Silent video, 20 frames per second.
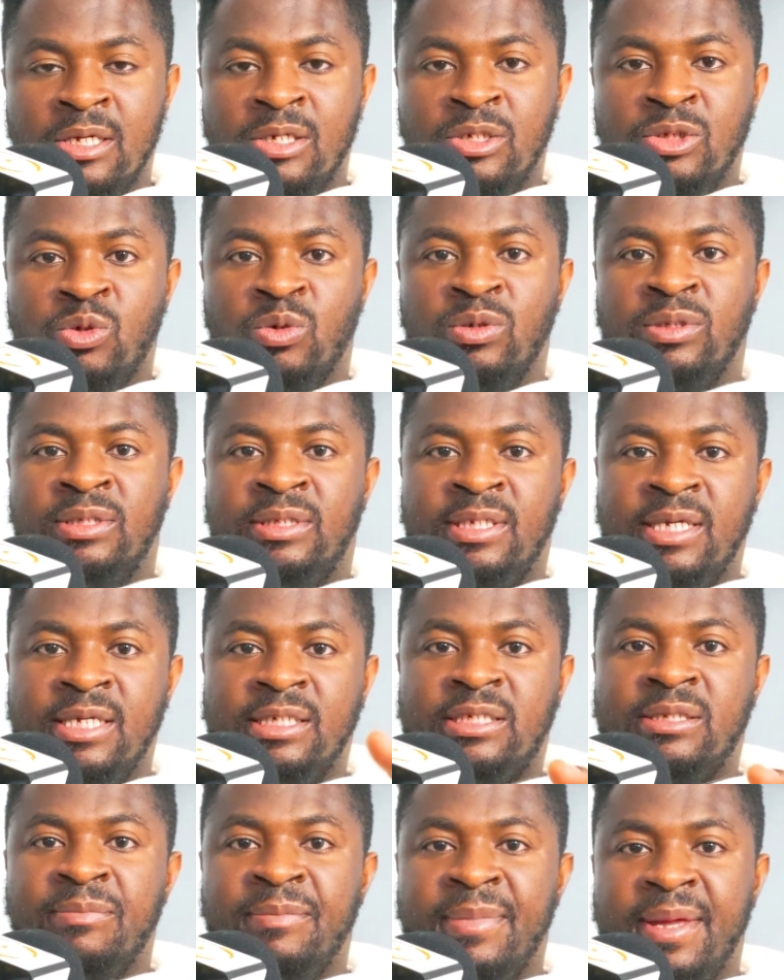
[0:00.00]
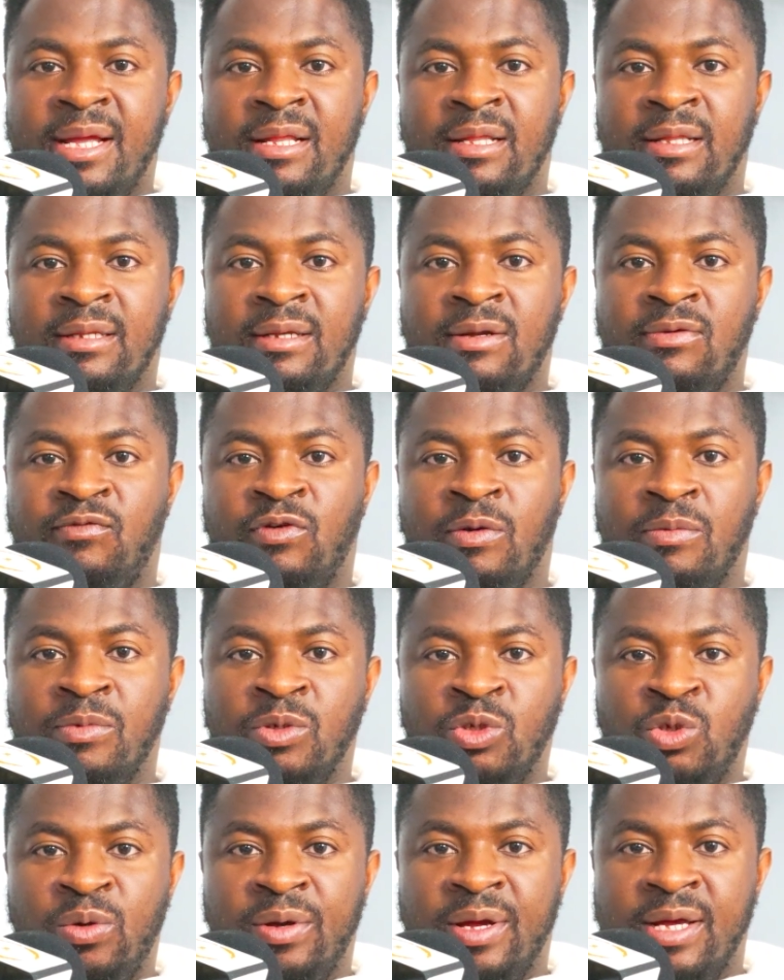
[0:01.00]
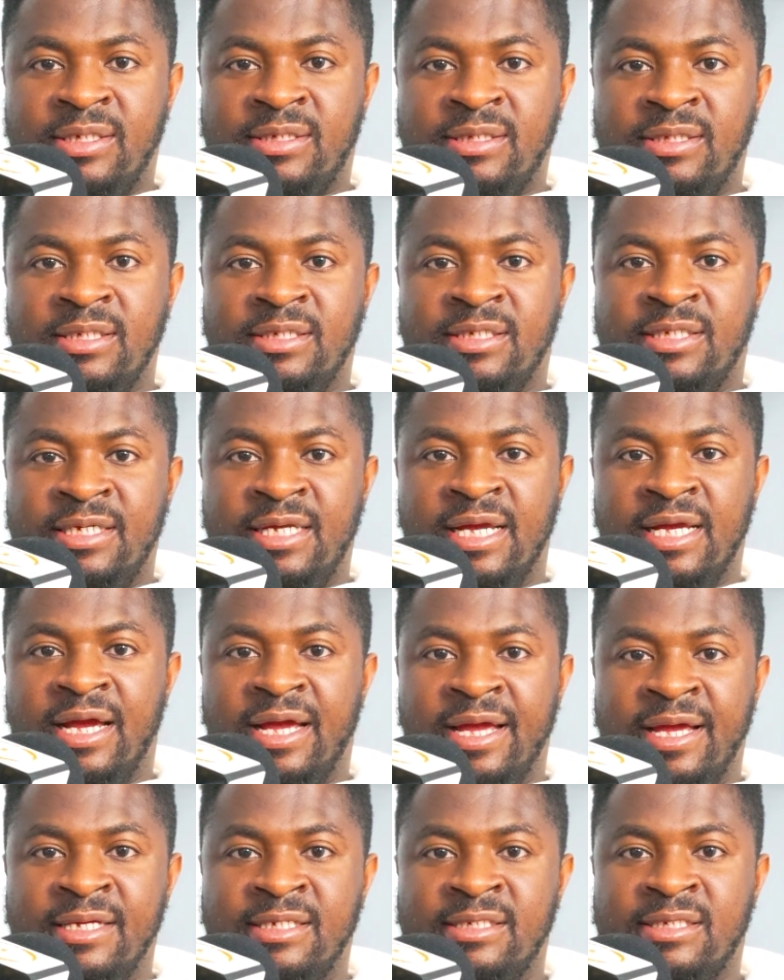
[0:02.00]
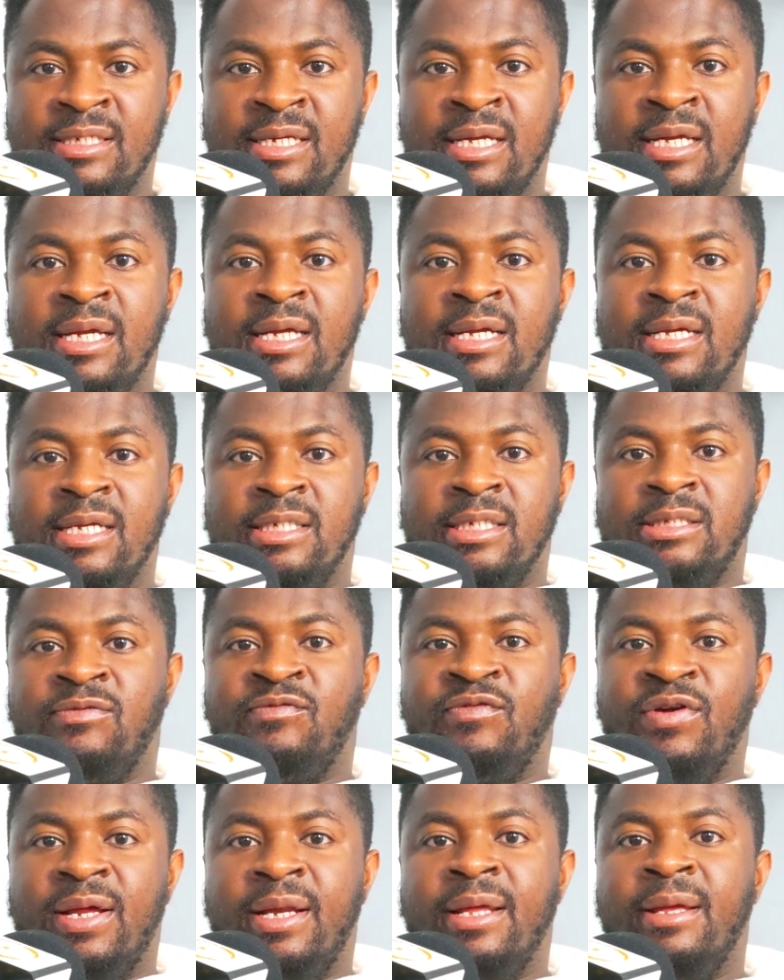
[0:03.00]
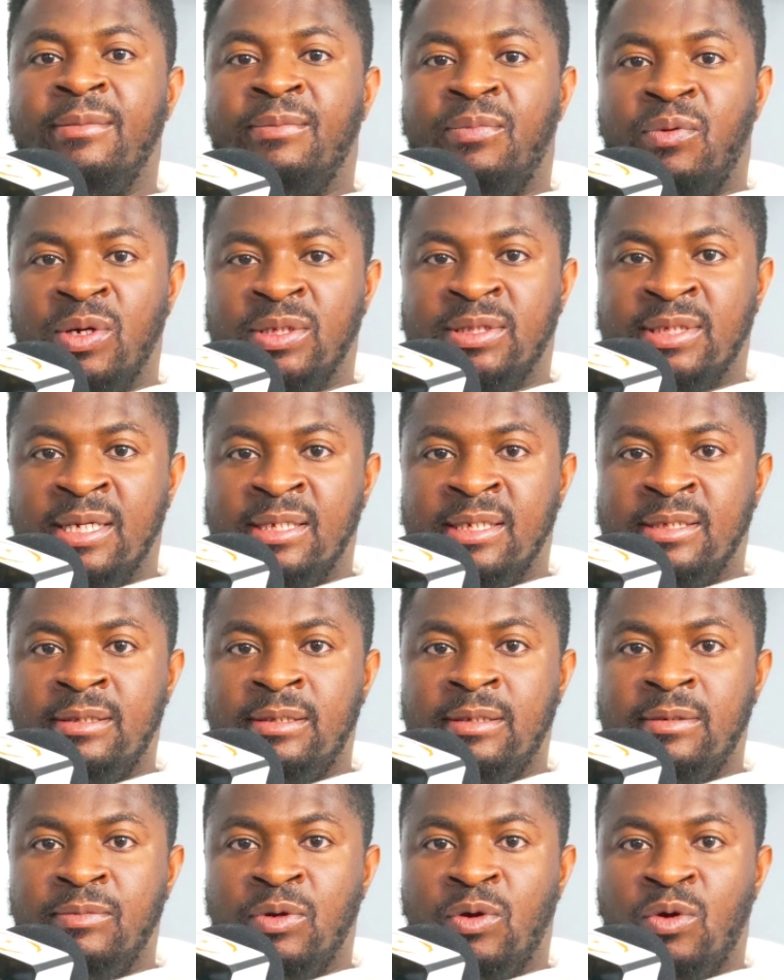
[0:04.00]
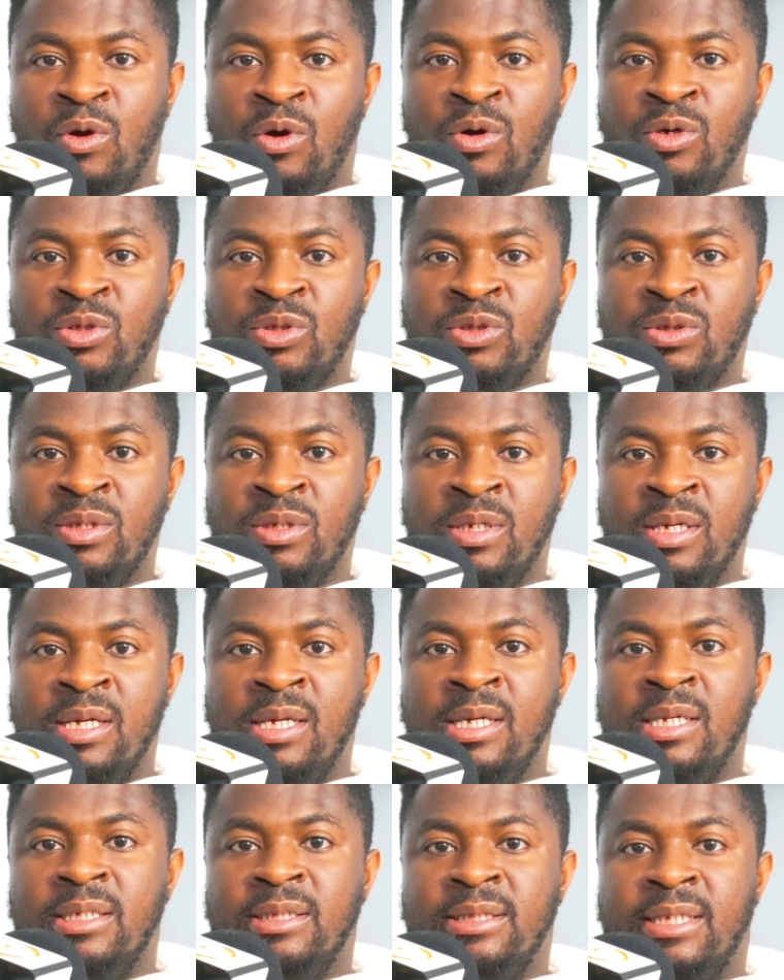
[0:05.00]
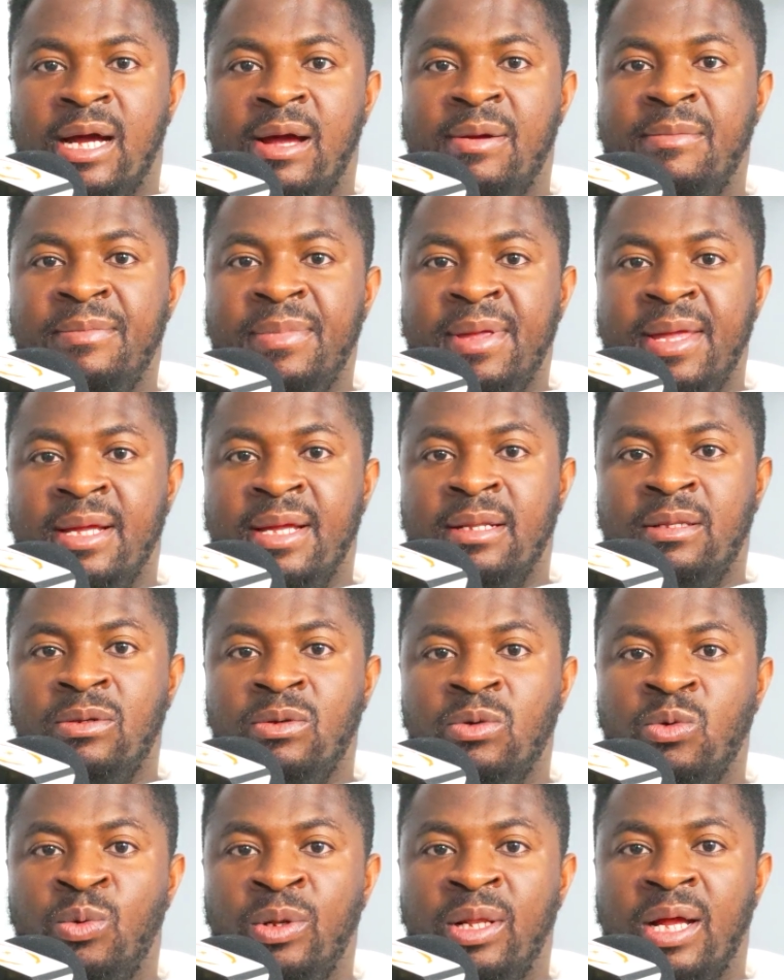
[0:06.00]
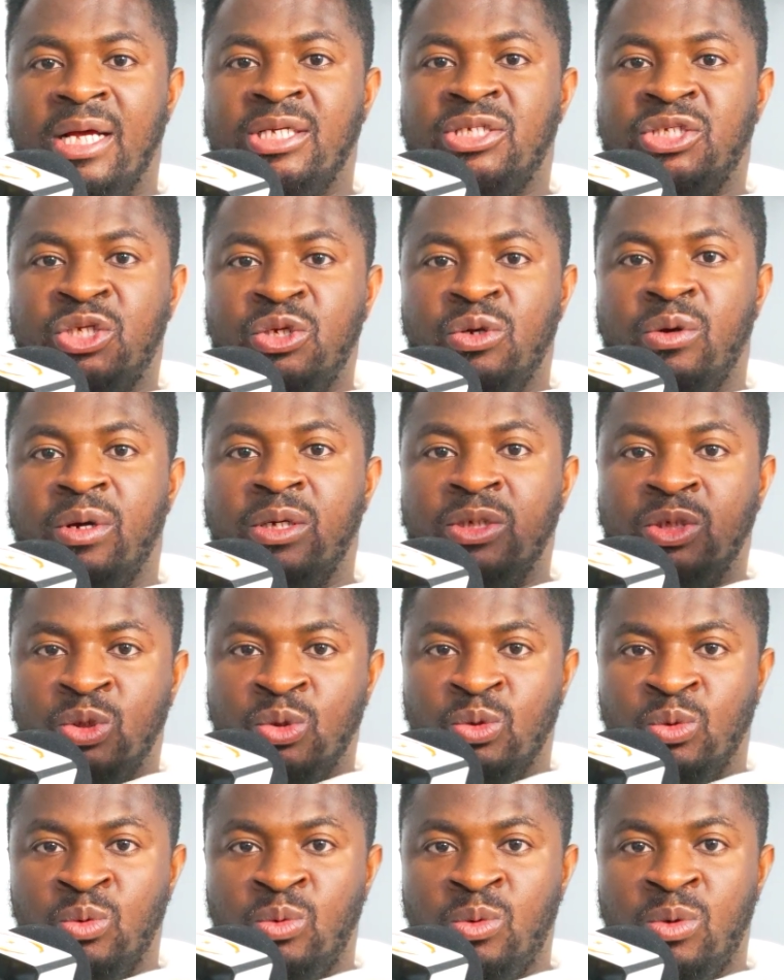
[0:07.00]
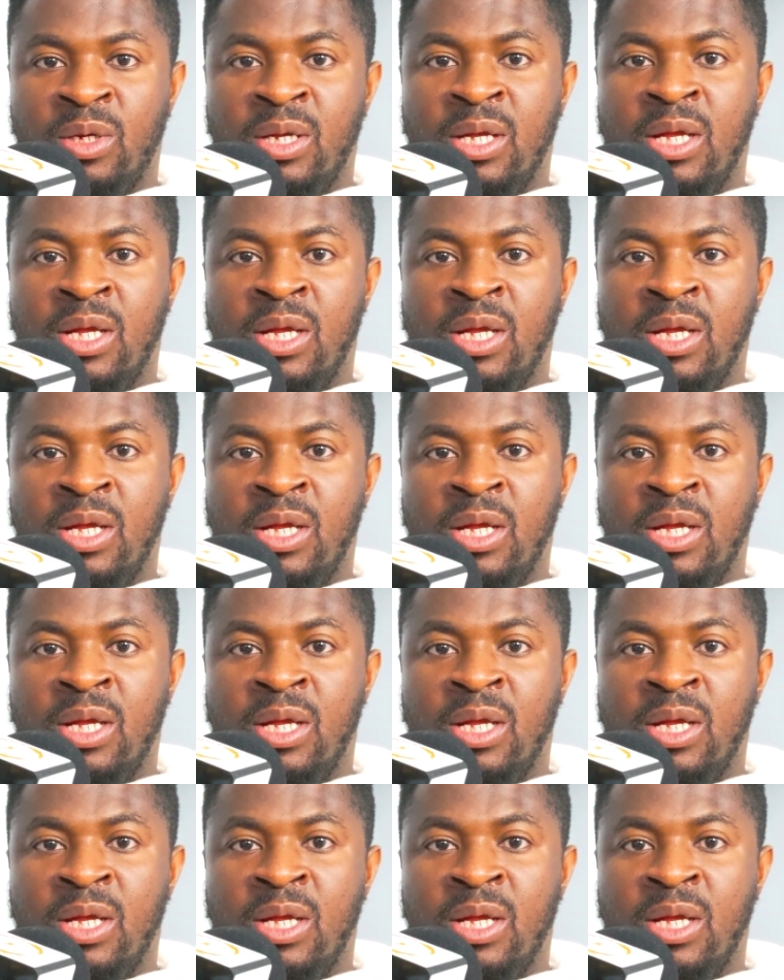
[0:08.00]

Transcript: So this mail from USCIS is very important because that mail will assure you